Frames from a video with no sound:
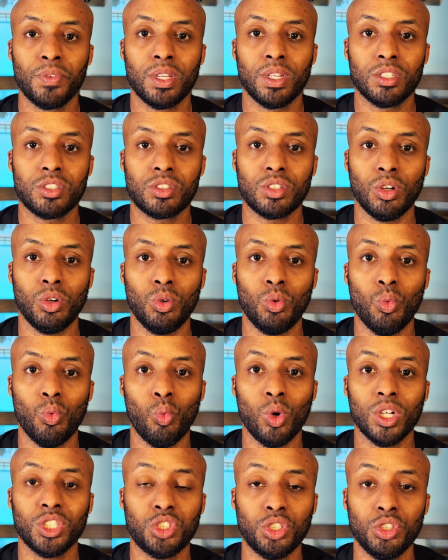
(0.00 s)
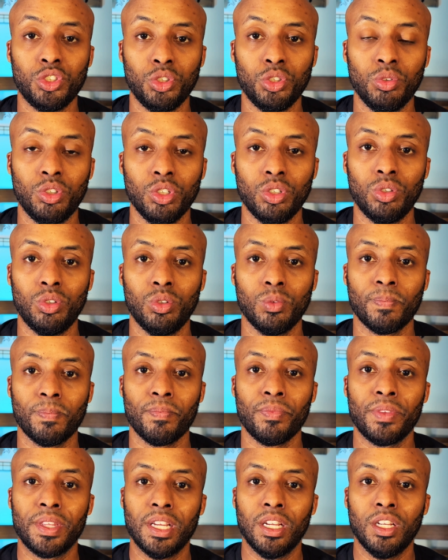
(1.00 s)
So, what should you do?
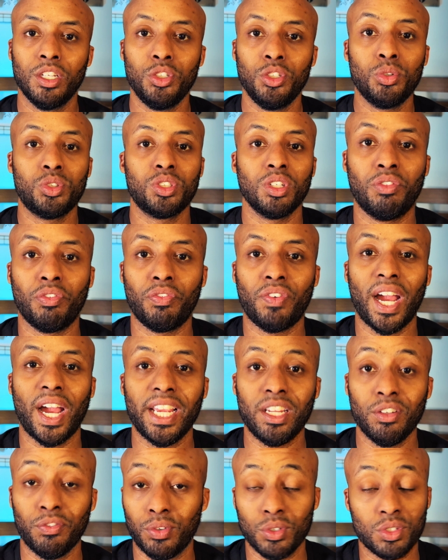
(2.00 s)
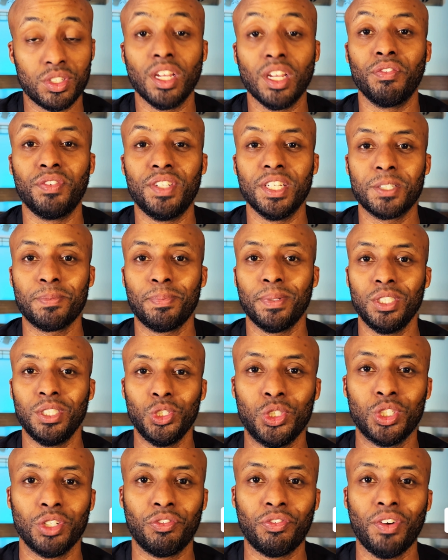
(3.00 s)
You should fight for self-discipline. You
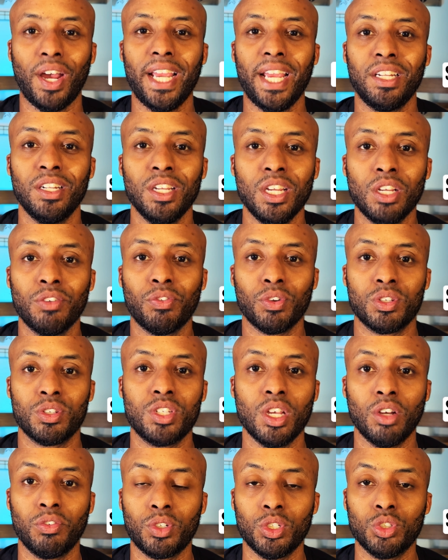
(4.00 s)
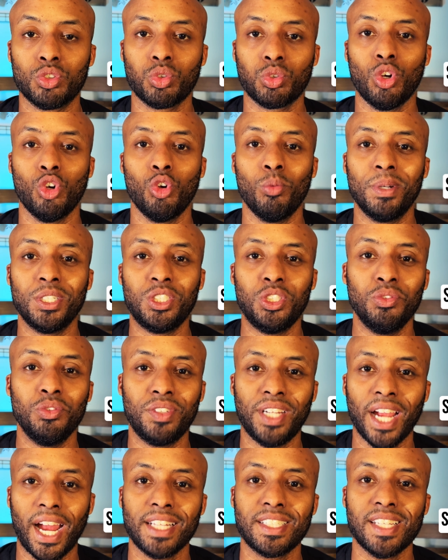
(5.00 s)
should fight for self-control, but you've
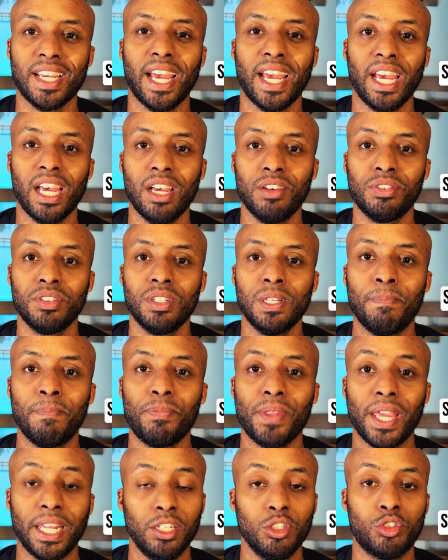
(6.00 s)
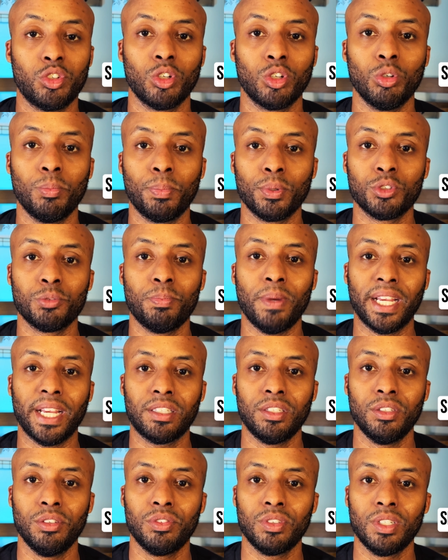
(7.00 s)
got to have an eternal perspective.